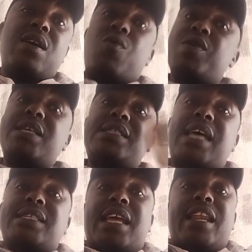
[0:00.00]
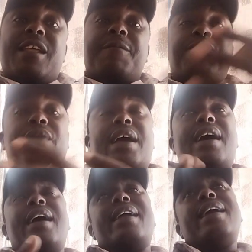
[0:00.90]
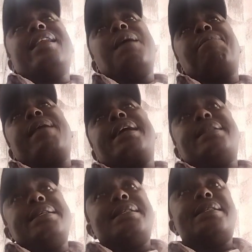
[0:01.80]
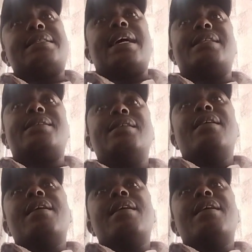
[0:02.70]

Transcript: which is actually again a practice that